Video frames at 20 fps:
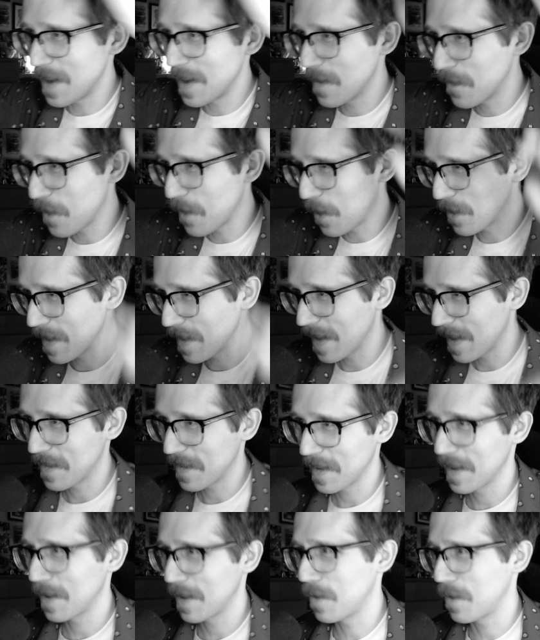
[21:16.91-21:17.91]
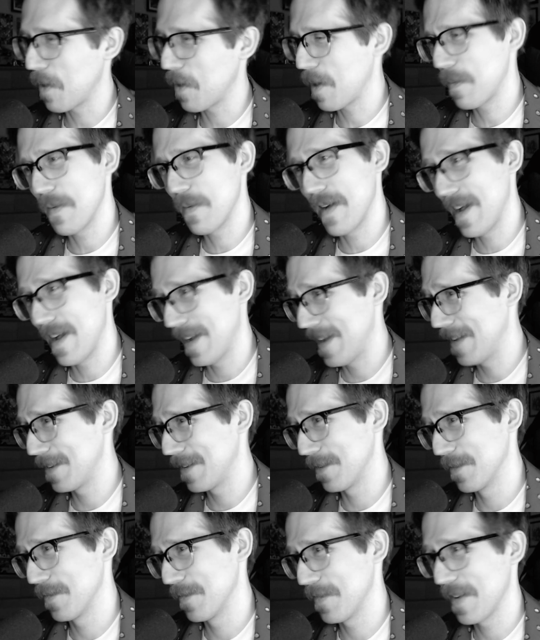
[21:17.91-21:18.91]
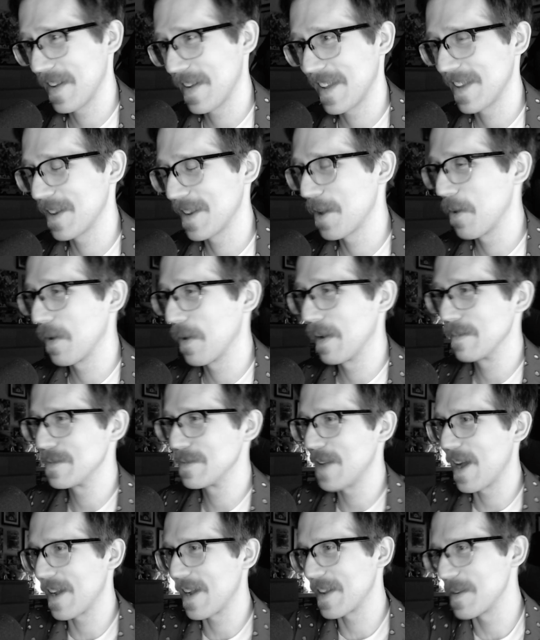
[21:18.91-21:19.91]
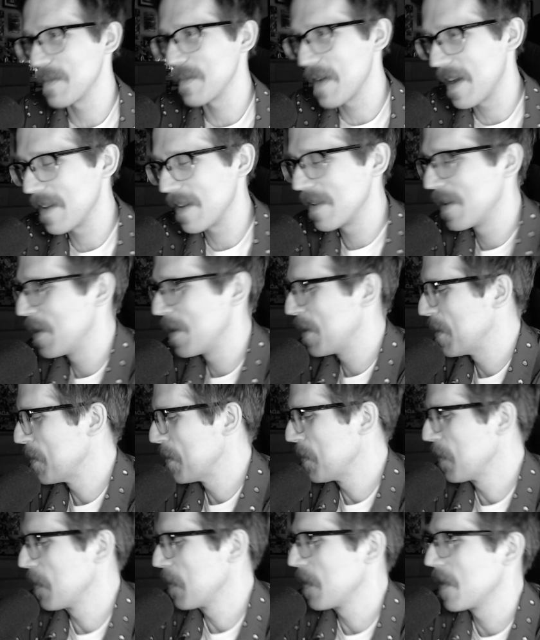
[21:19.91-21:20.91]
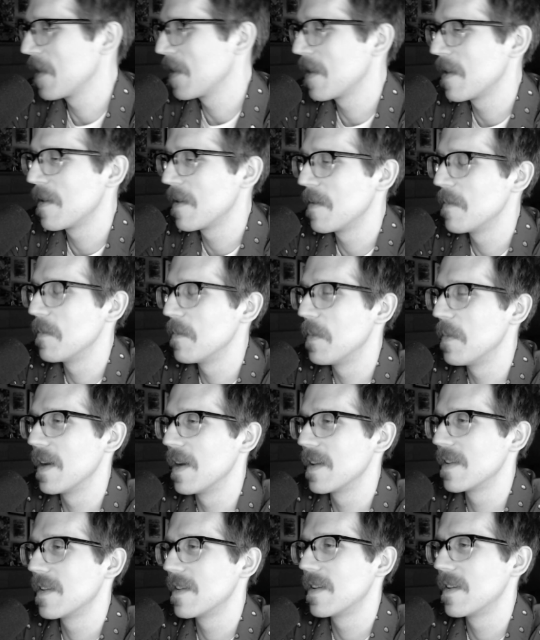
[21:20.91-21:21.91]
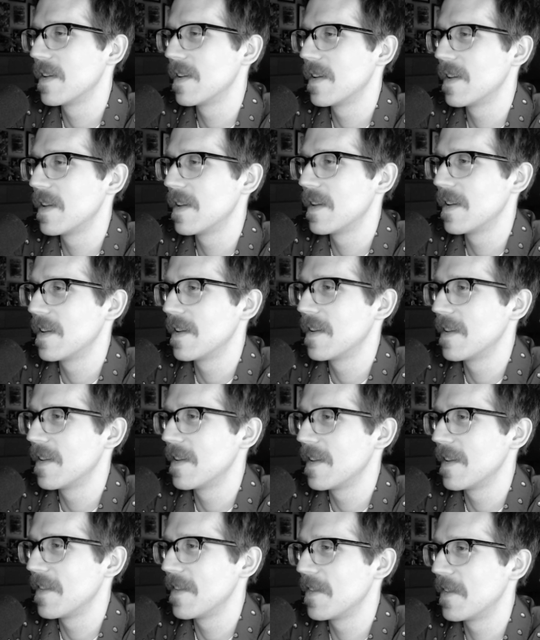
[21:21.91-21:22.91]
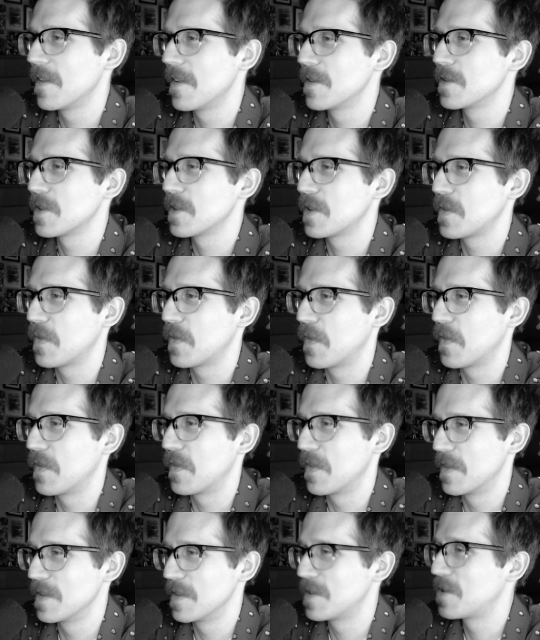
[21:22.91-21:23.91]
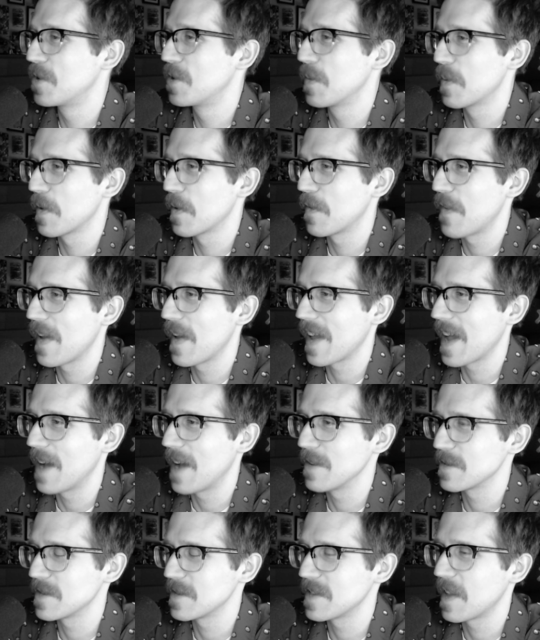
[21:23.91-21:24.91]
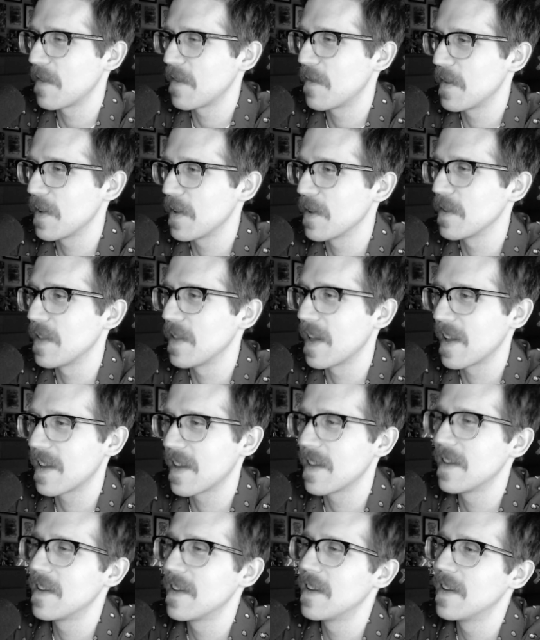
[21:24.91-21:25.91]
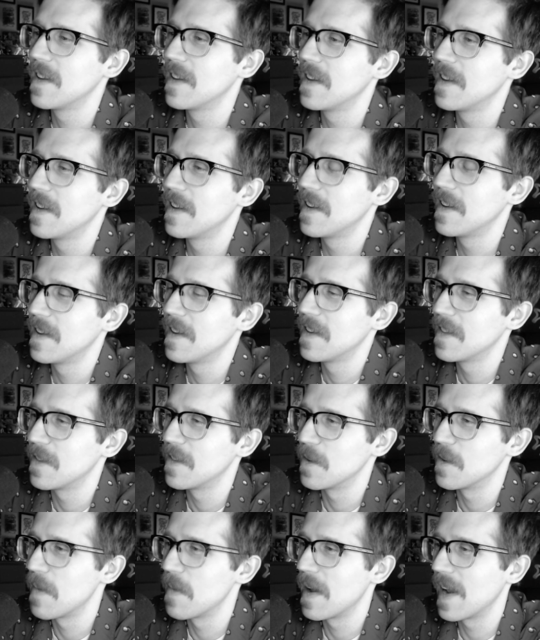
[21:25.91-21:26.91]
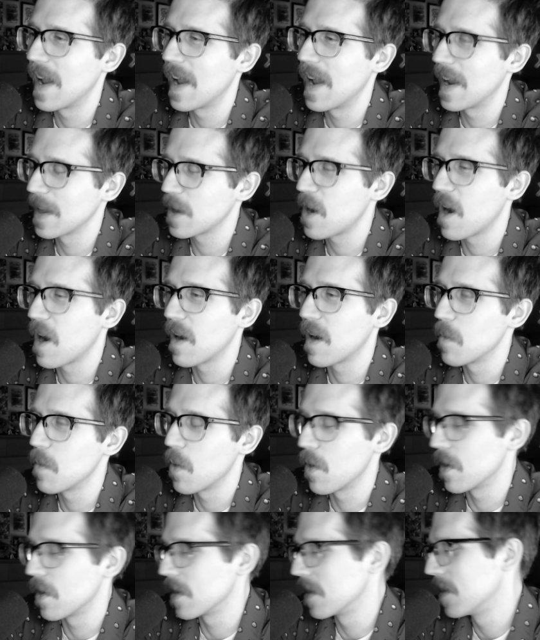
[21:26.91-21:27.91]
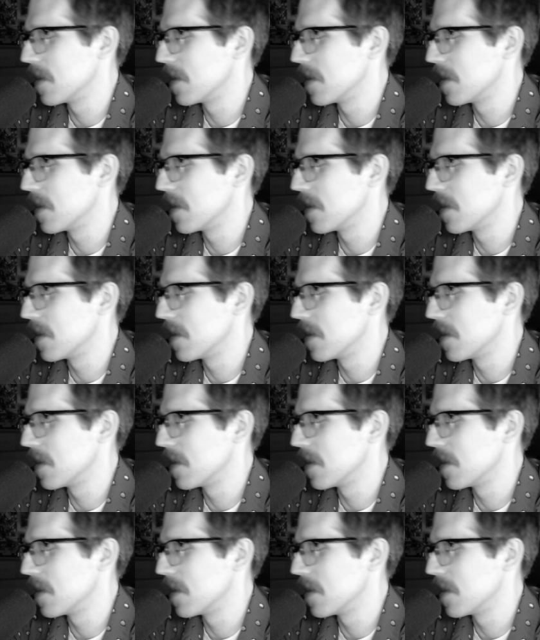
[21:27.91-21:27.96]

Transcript: fold out the I don't fucking know what I'm talking about, but they're just the super fake houses. They feel like they're made out of cardboard.